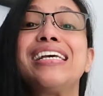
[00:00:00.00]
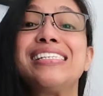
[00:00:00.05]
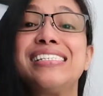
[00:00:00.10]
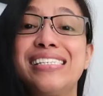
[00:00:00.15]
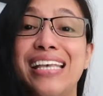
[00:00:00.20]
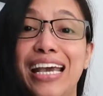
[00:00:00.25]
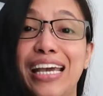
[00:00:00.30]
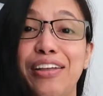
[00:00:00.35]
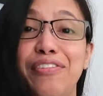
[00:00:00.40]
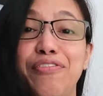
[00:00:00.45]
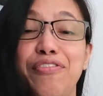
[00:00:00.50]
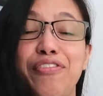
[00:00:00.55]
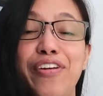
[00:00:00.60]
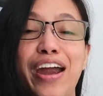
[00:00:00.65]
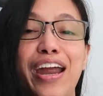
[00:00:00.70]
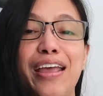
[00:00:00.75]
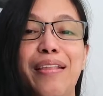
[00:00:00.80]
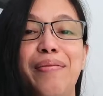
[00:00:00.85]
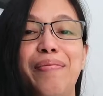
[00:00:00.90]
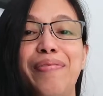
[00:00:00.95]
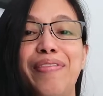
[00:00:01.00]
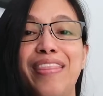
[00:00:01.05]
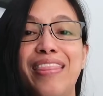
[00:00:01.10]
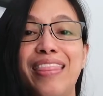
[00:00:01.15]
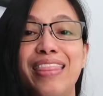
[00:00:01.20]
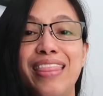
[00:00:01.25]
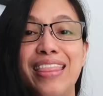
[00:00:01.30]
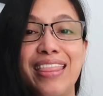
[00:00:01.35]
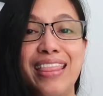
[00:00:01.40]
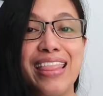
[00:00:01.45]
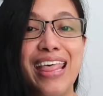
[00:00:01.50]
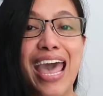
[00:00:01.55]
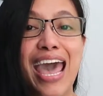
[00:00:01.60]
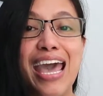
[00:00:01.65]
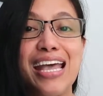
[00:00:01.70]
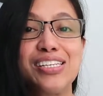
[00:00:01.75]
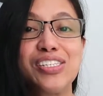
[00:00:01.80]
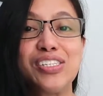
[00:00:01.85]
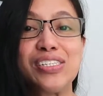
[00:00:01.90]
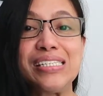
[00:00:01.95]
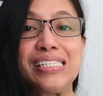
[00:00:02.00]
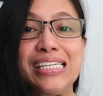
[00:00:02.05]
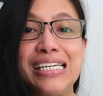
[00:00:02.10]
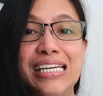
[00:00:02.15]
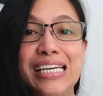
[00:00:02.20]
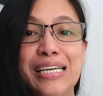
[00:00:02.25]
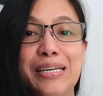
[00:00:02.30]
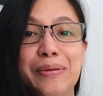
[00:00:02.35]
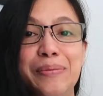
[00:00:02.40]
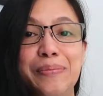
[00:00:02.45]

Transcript: second fret. That's D.